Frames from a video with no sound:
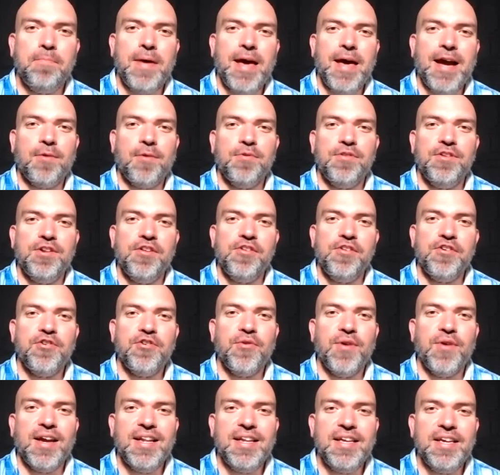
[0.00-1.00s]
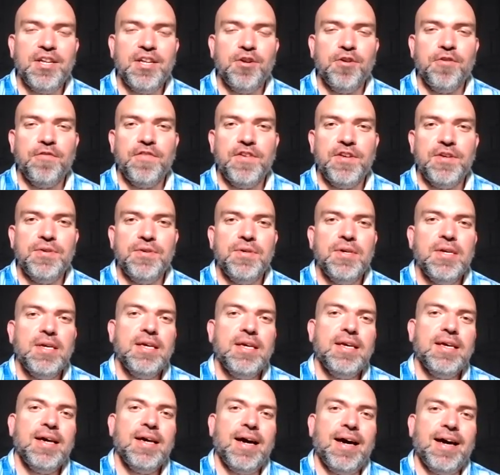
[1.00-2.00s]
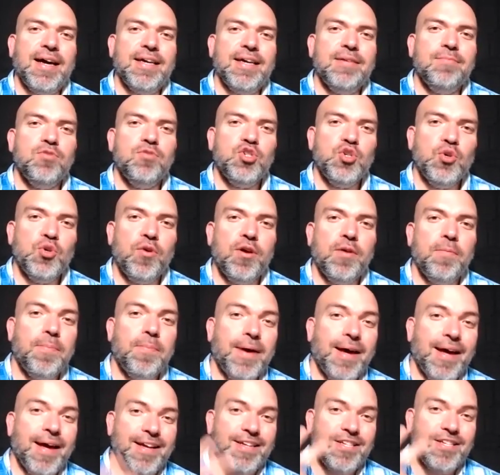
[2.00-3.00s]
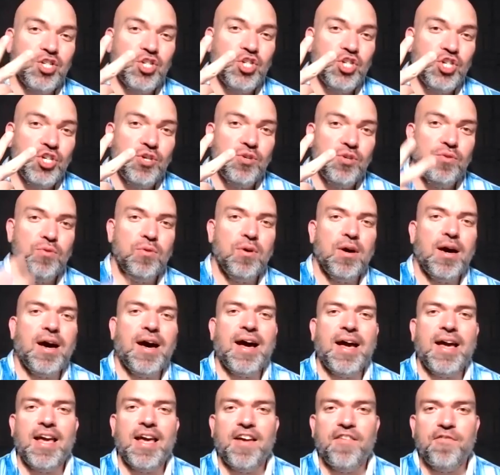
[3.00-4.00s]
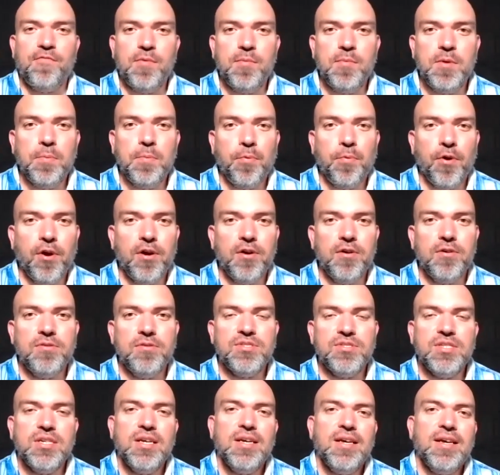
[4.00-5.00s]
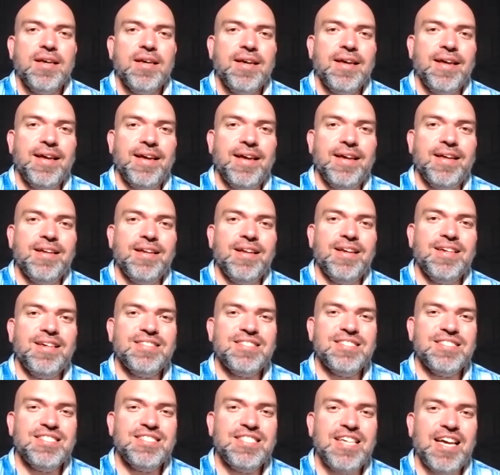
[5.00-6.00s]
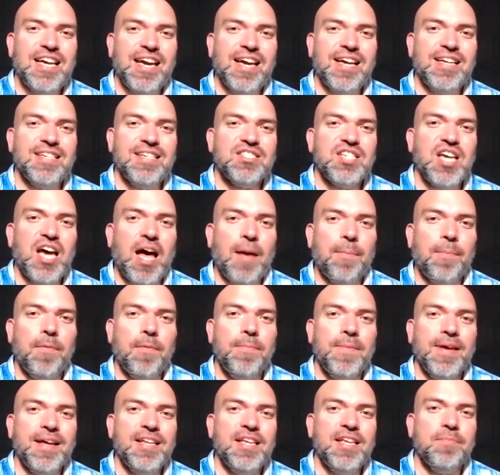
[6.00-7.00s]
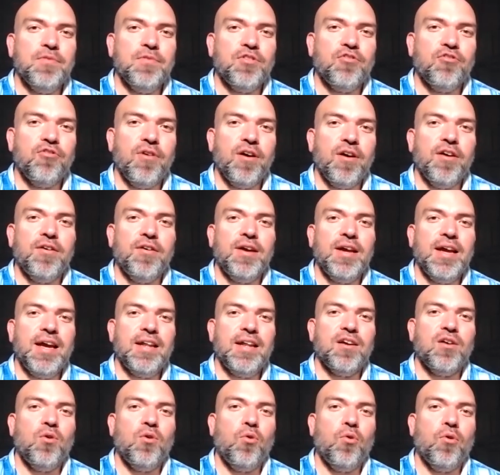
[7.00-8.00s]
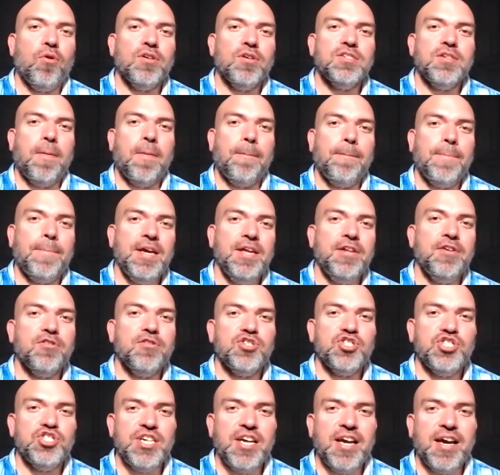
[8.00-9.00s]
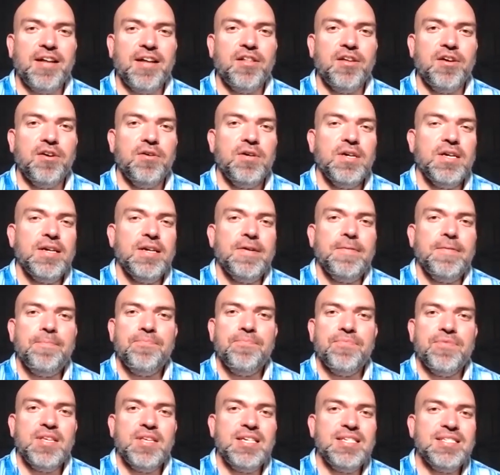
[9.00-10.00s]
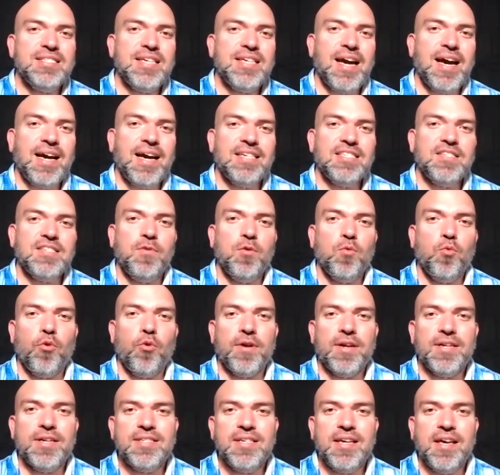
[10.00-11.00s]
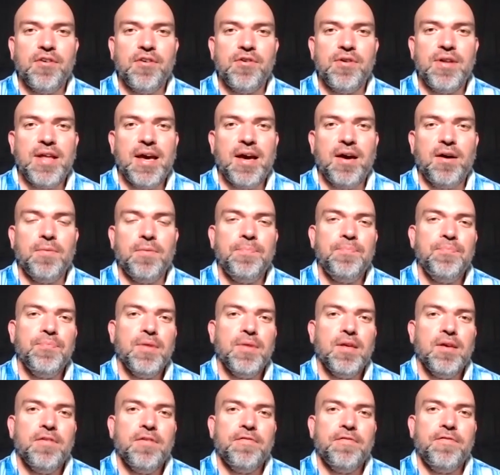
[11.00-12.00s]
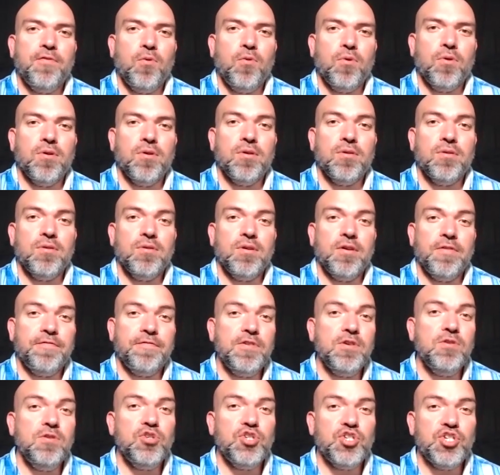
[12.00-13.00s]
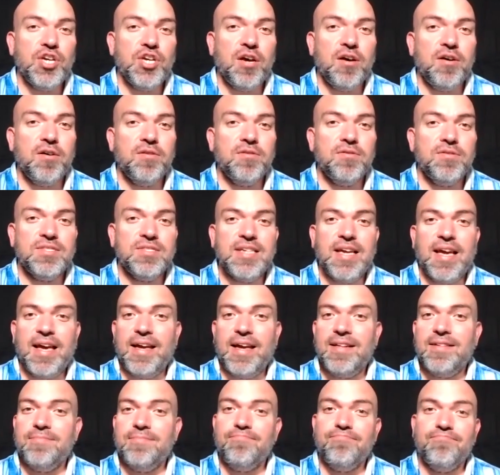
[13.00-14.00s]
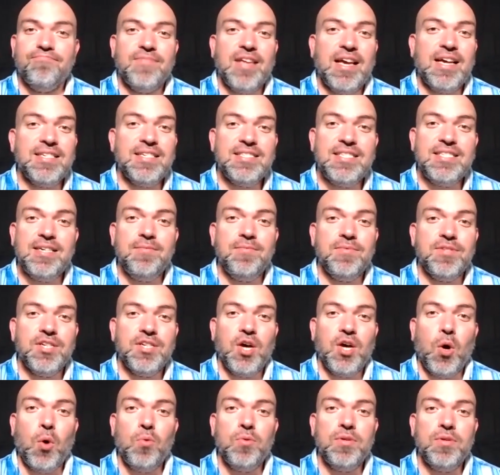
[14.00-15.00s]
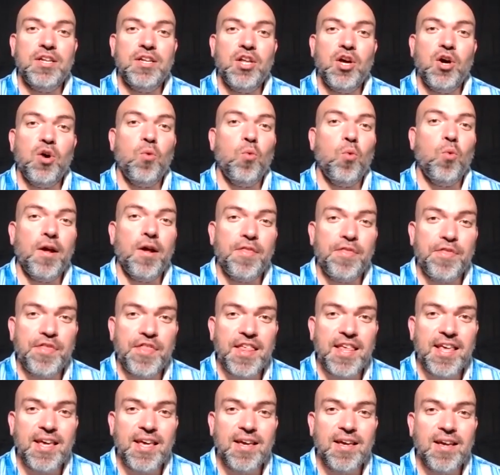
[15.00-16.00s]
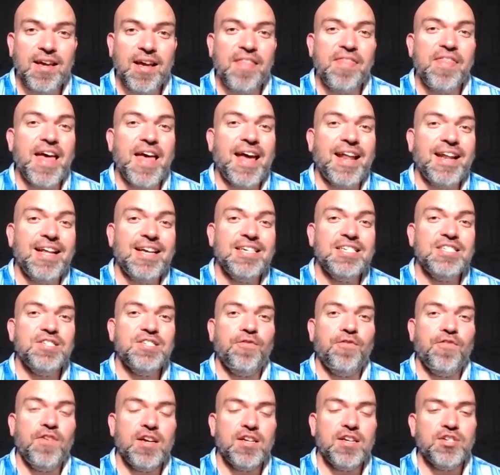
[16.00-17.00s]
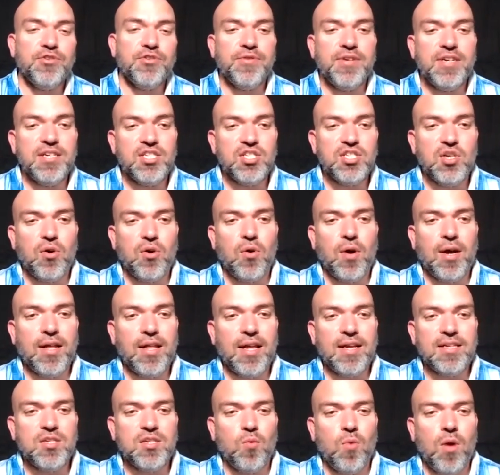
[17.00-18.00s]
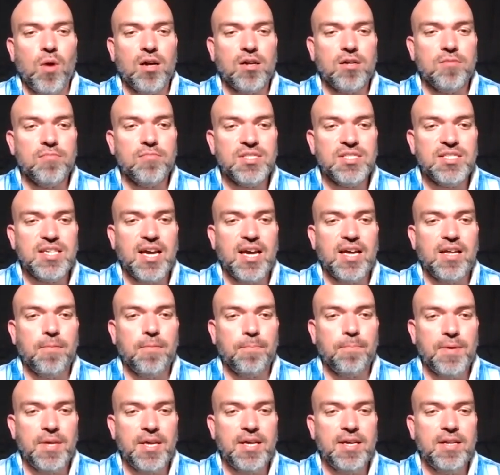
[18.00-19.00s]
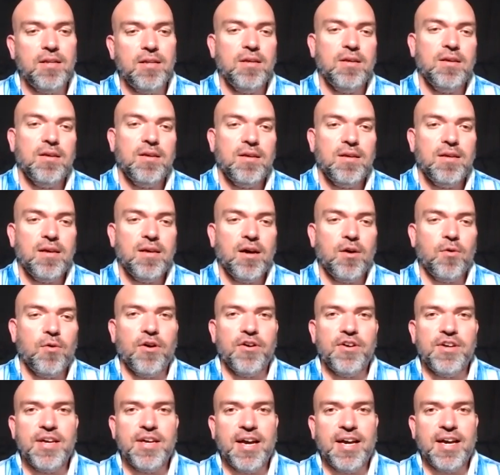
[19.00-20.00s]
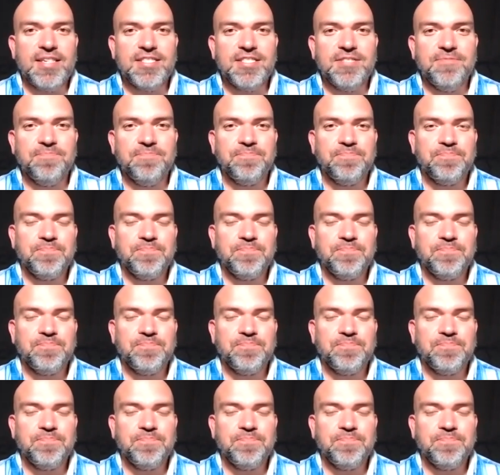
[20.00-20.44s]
back with another great interview. I am joined by two I F B B pros in Stan Topamania McCrary and, of course, Peter Sciallo. These guys have been working together now for a few shows, and they seem to only know one thing, and that is victory. So I'd like to welcome Stan and Pete. How are you guys?